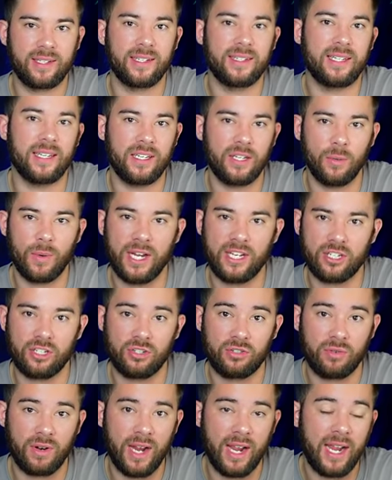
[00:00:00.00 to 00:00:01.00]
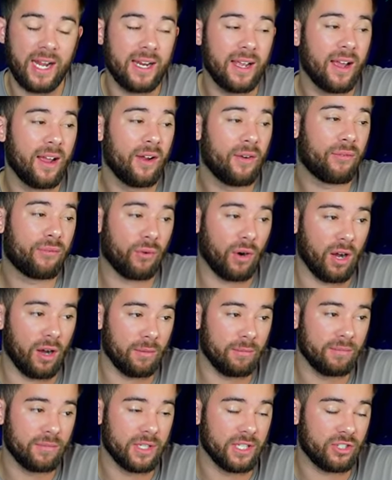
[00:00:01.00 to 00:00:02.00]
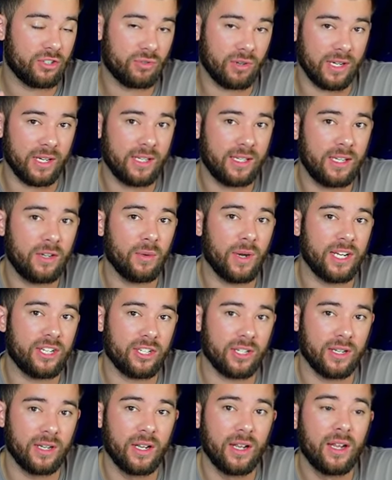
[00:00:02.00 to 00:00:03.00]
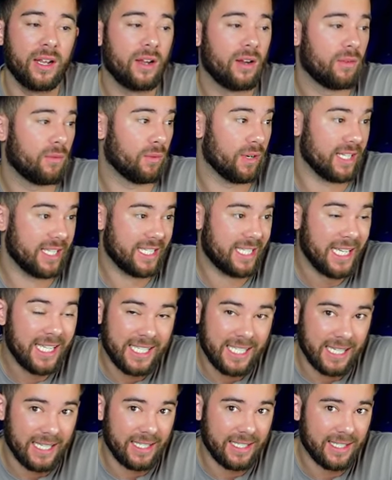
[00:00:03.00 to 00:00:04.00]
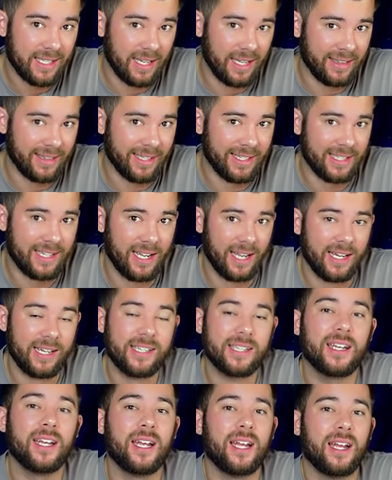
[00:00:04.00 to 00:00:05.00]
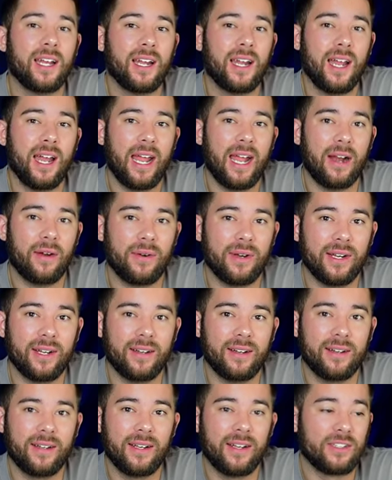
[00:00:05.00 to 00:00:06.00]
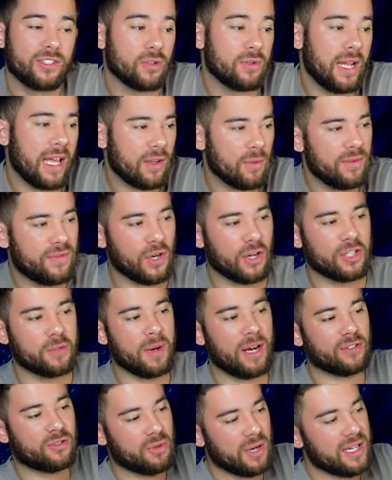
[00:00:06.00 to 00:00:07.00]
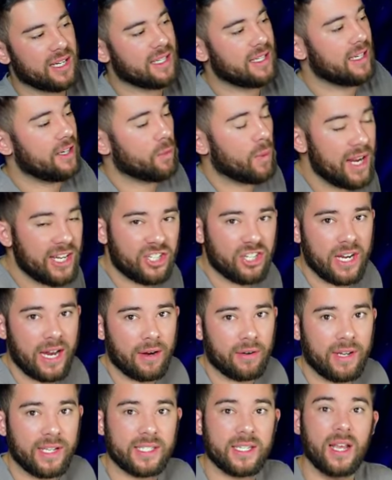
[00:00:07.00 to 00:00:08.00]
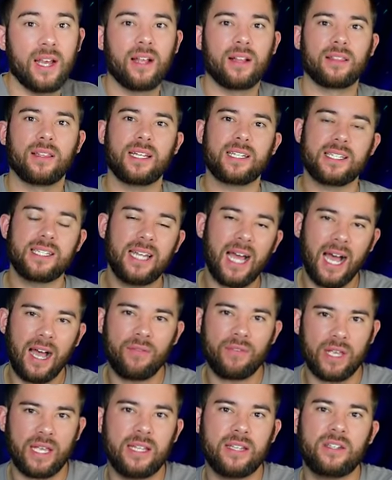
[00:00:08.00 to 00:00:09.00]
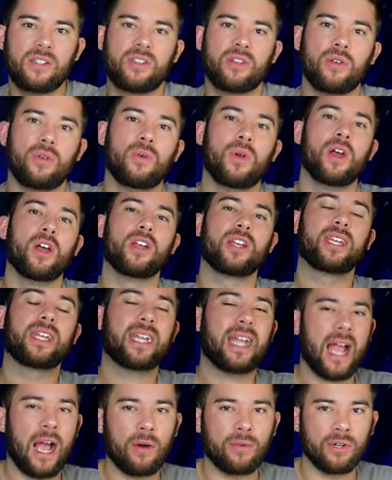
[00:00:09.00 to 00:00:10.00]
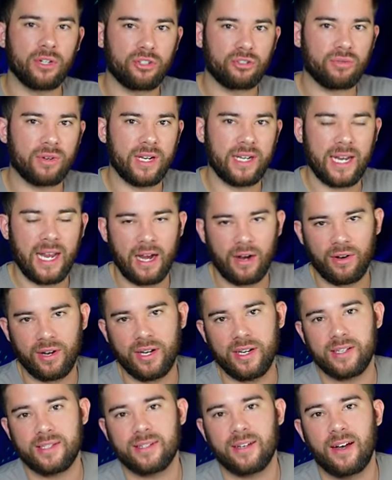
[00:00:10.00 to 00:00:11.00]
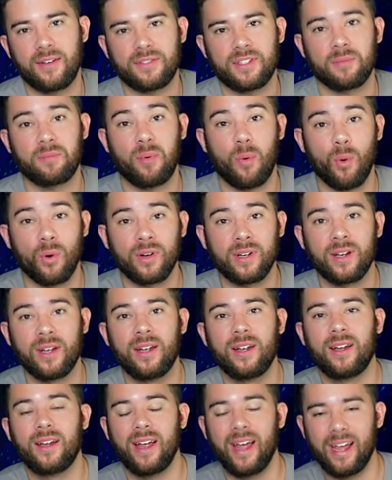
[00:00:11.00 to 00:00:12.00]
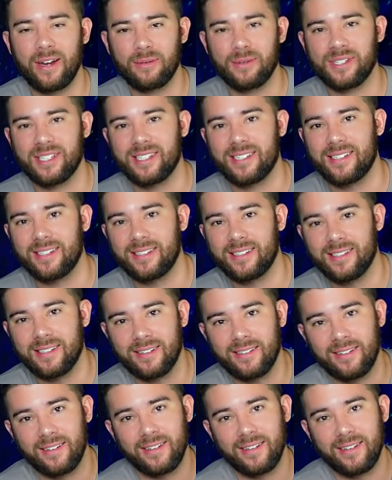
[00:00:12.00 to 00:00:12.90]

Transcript: continuation trade from this trend continuation resistance, in this case, area. So now that we've talked about trend continuation areas, let's dive into counter trend areas of support and resistance.